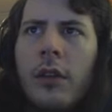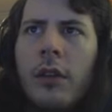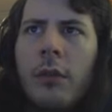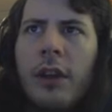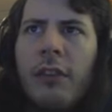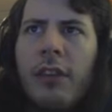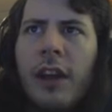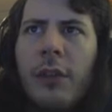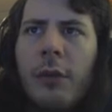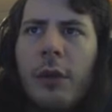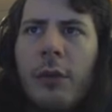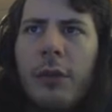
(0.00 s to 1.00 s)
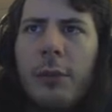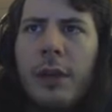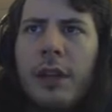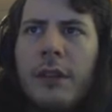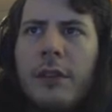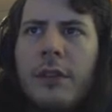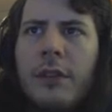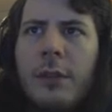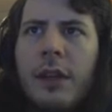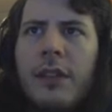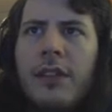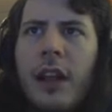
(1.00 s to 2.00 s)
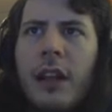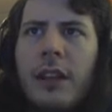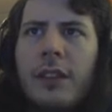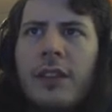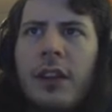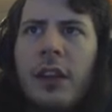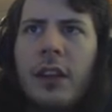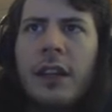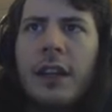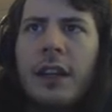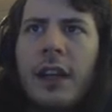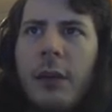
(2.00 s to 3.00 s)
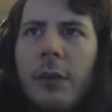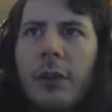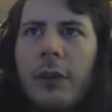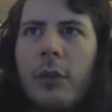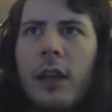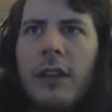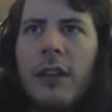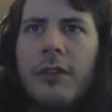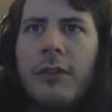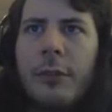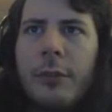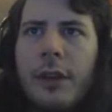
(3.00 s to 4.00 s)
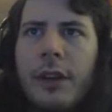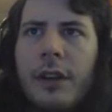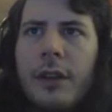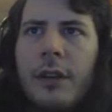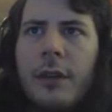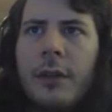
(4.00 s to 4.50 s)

When I find the one with the big solid skull in it, I want to go left from there.